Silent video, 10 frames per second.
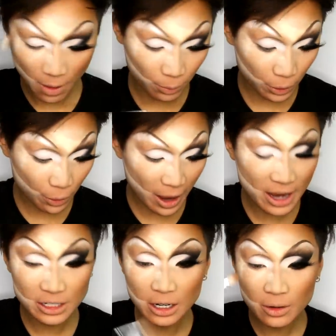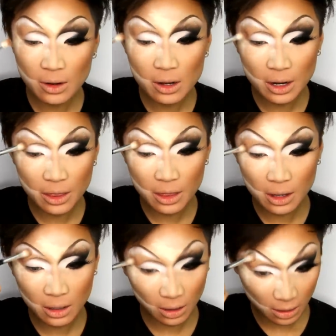blue eyeshadow on. I
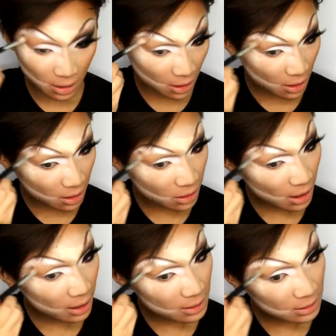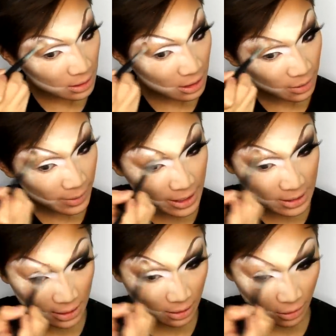think that is an
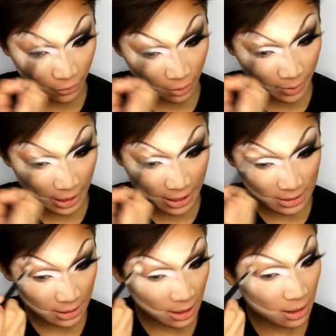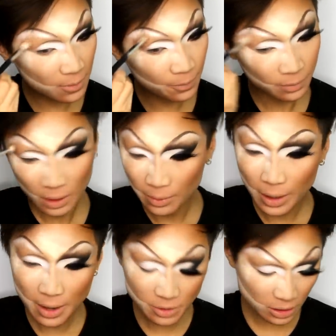amazing look from Alaska.
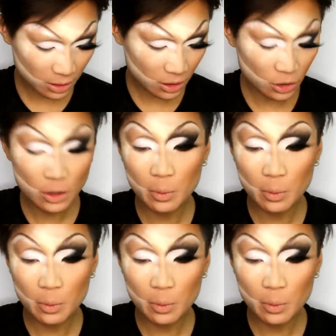But I'm just gonna do the